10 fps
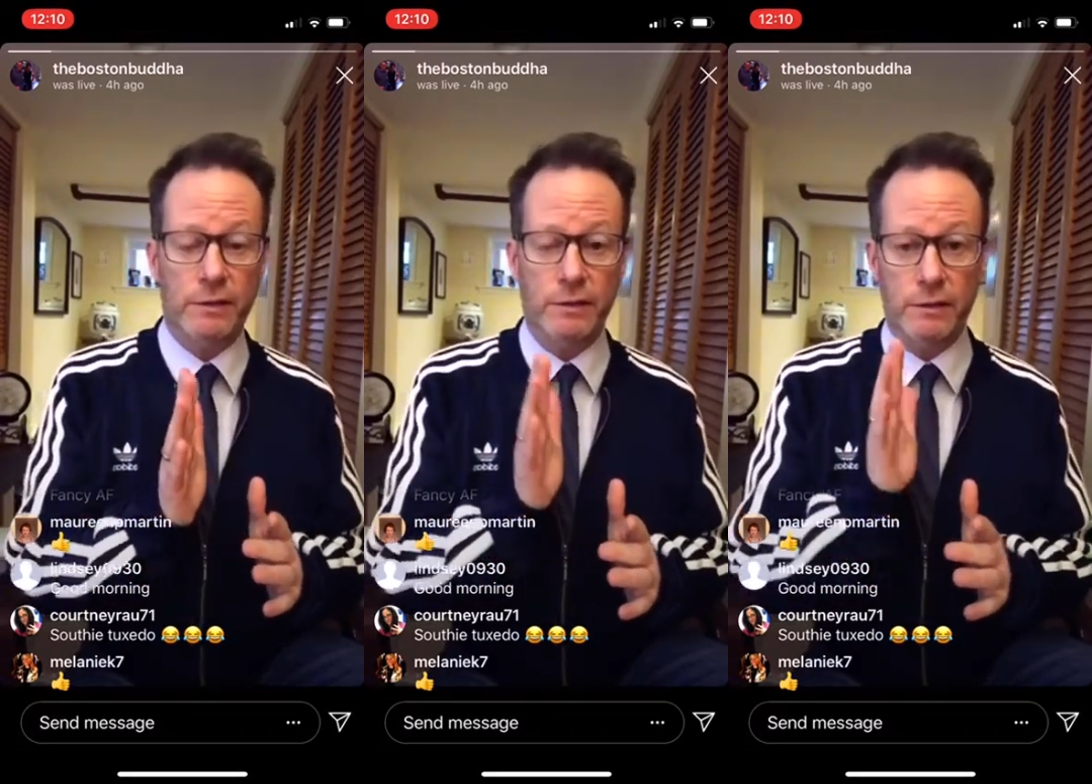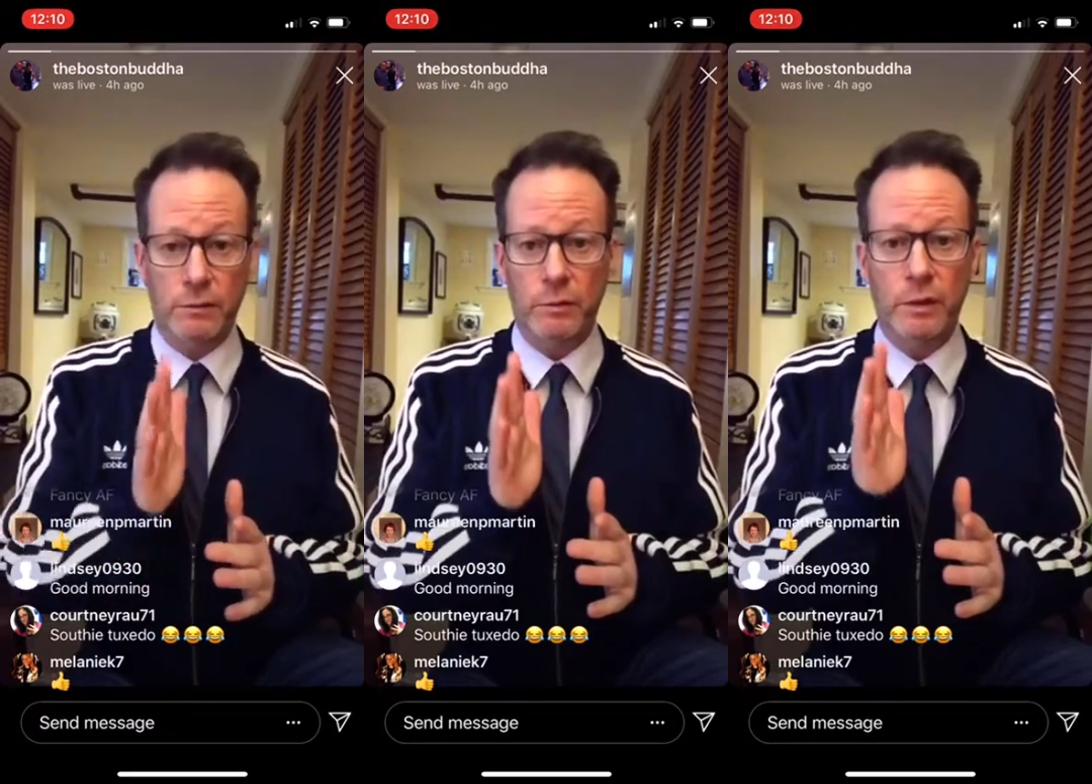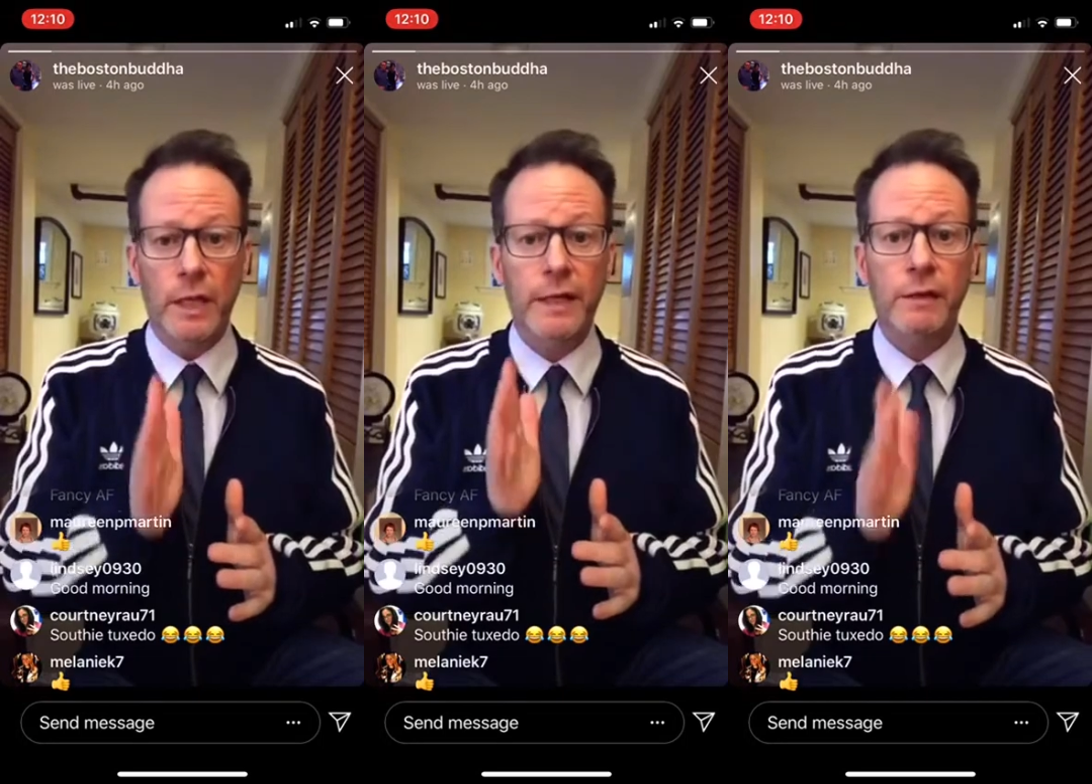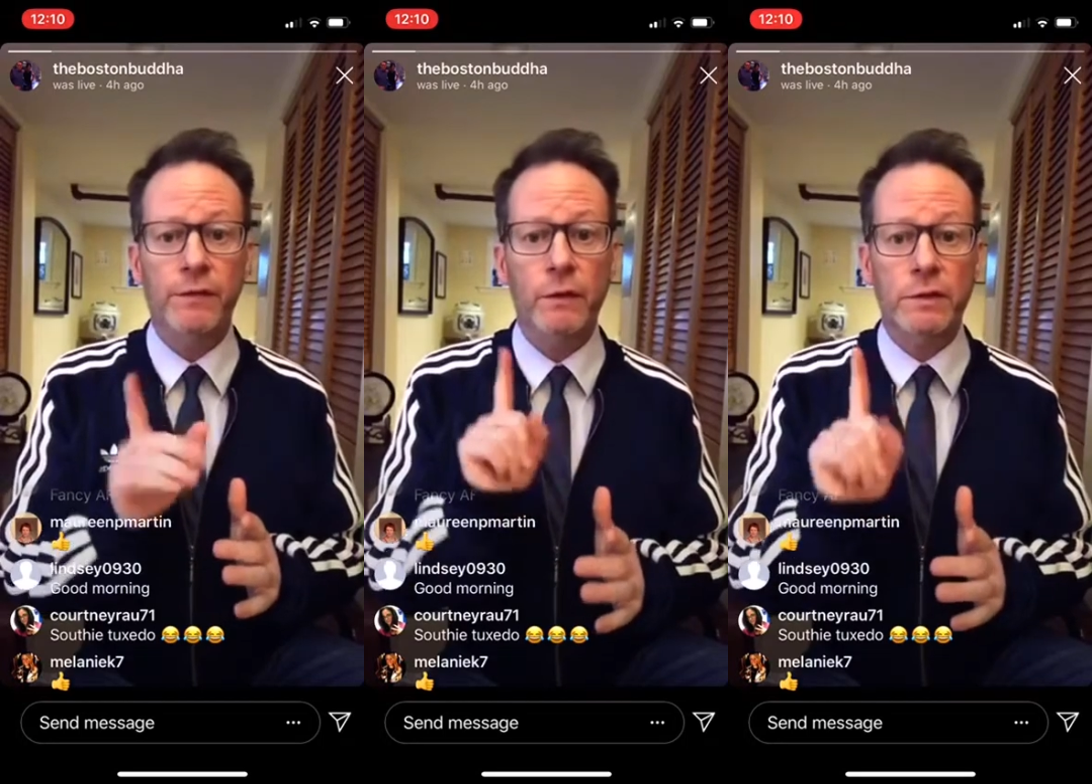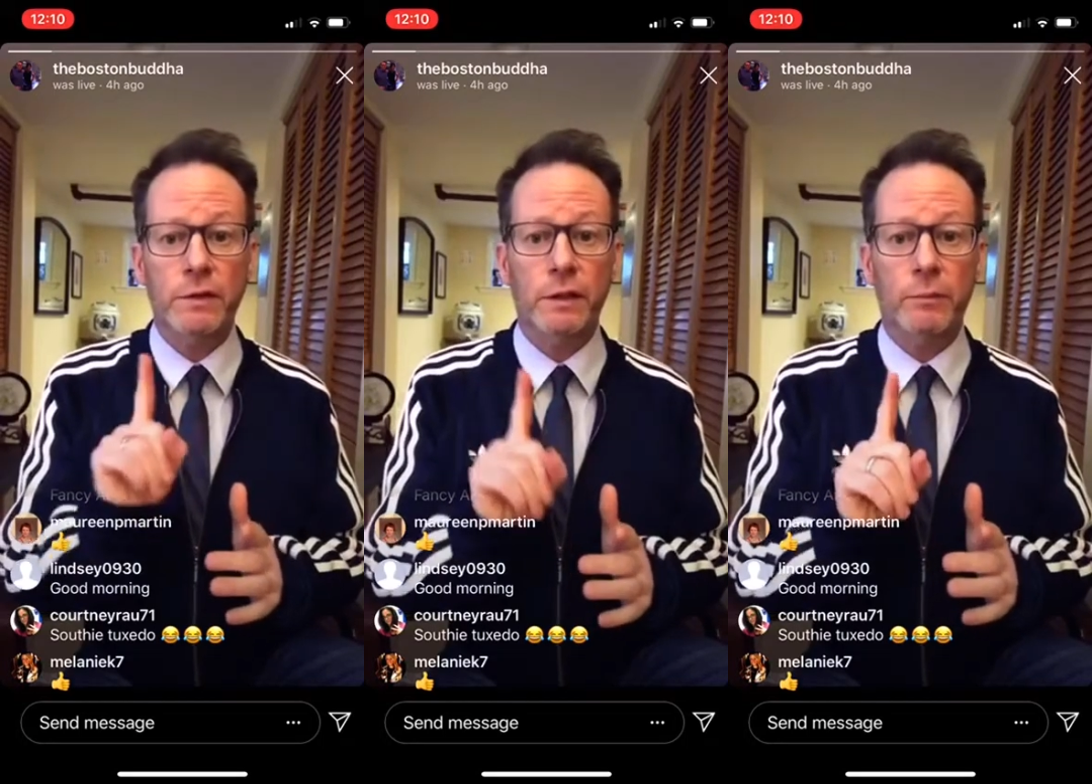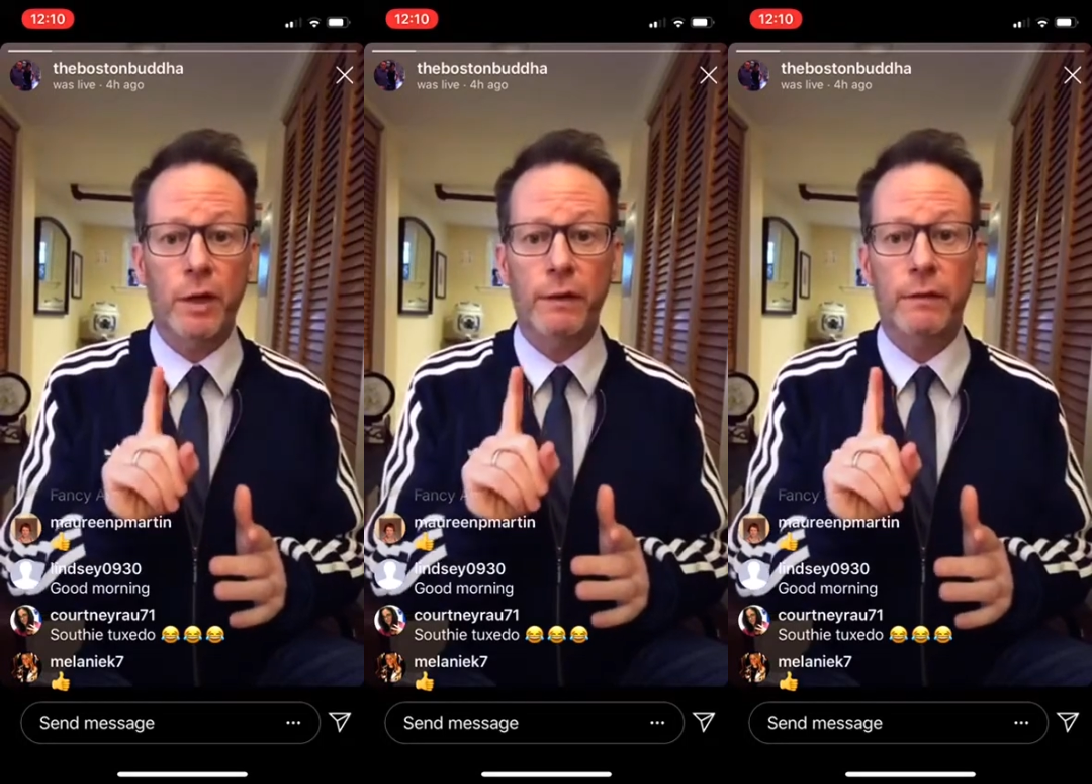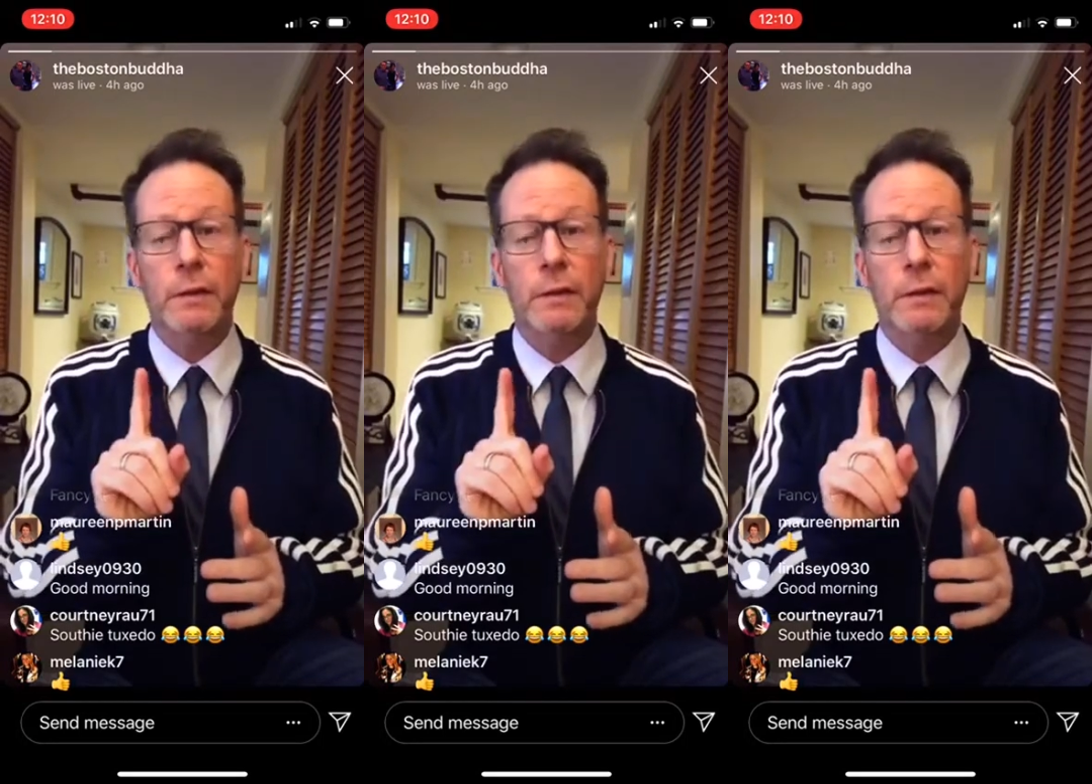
So we're lightly focused on the breath.